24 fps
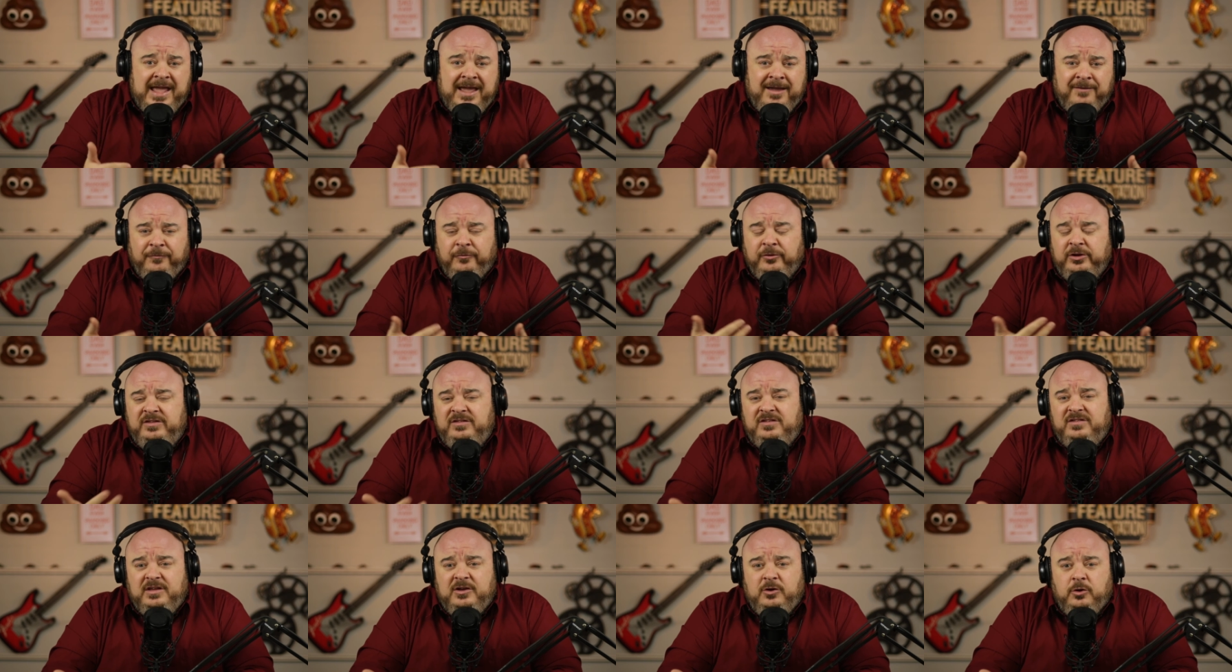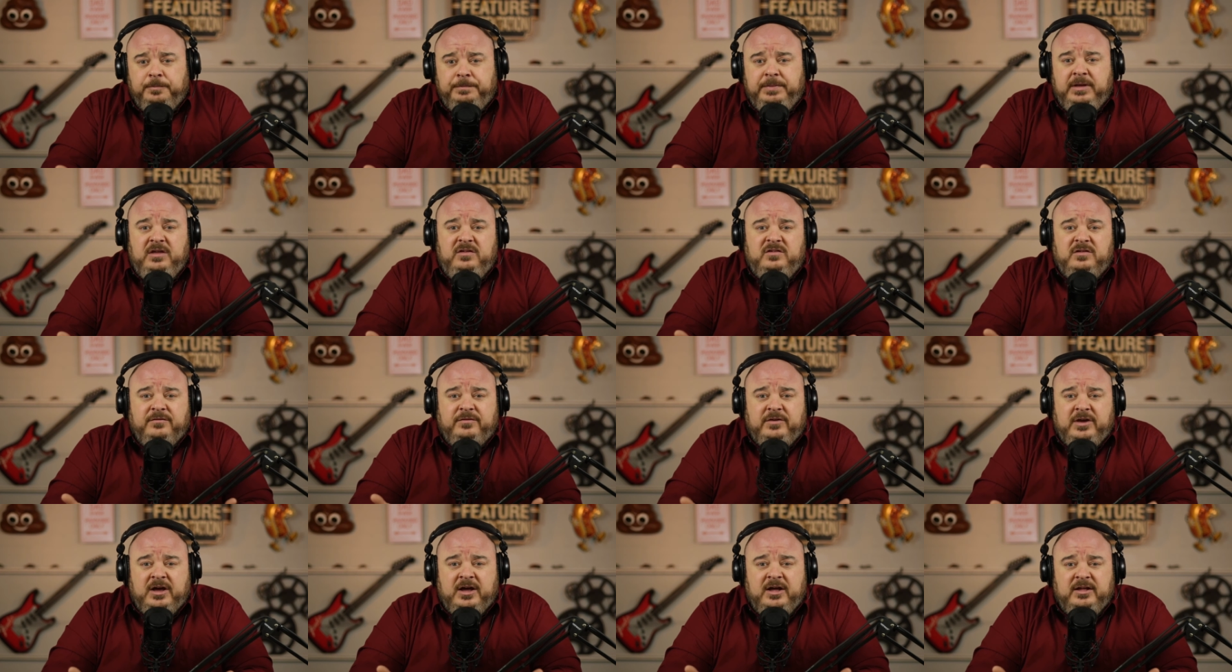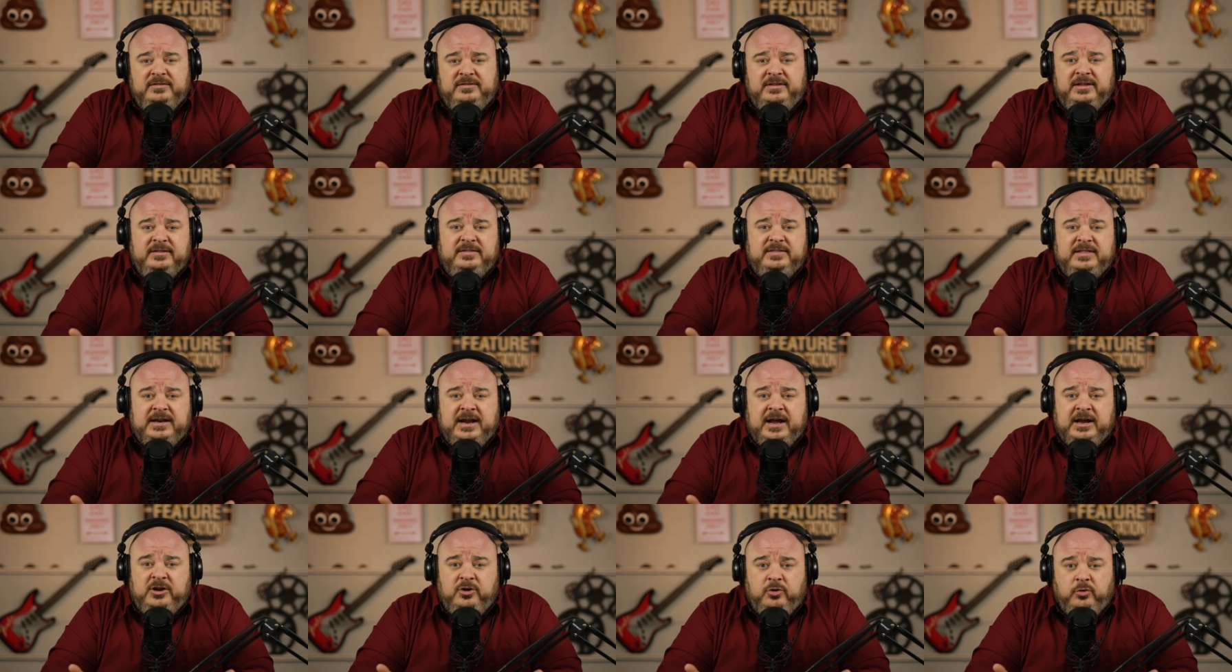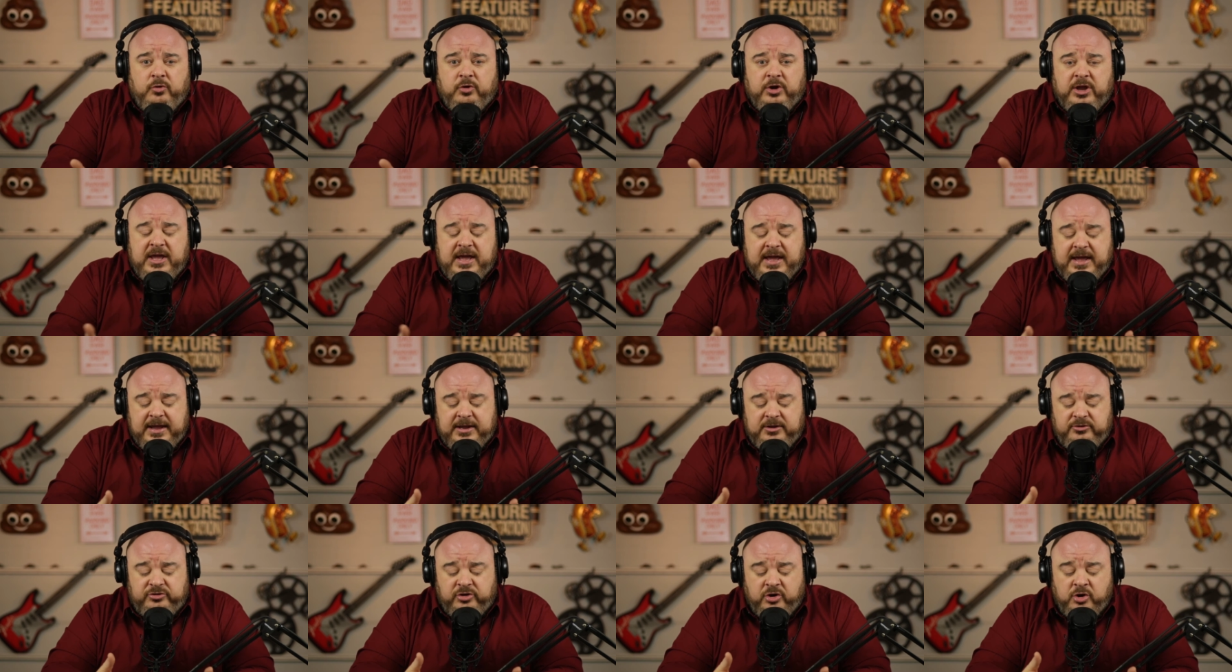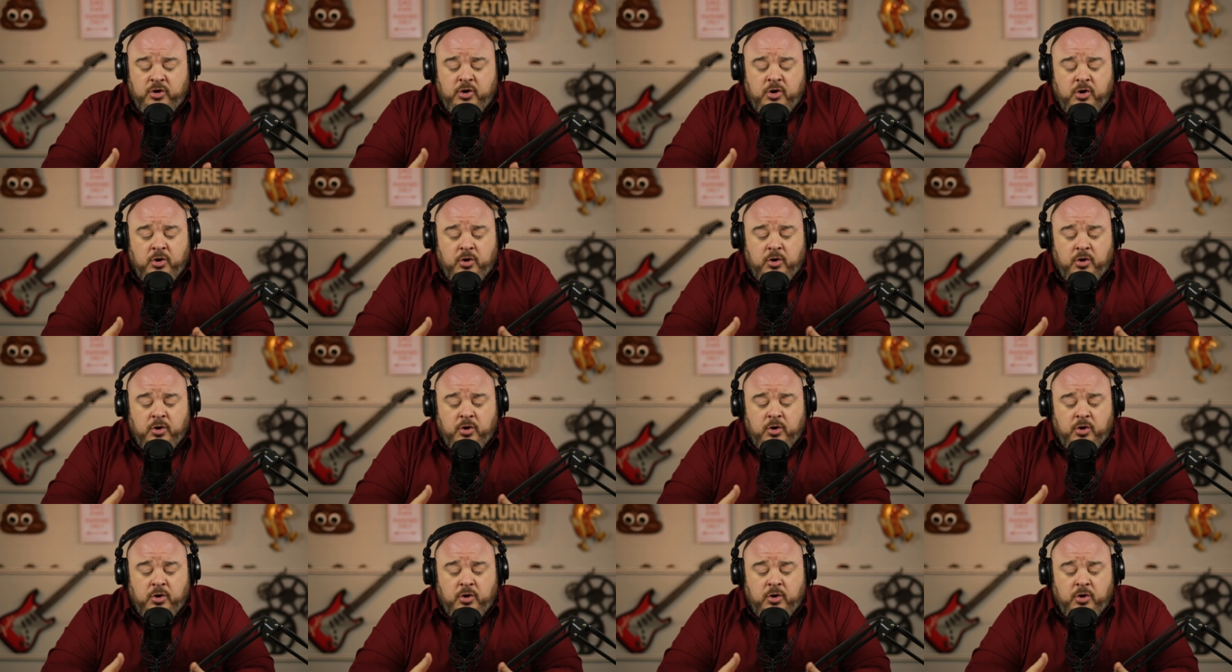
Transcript: Every single piece of content that I create,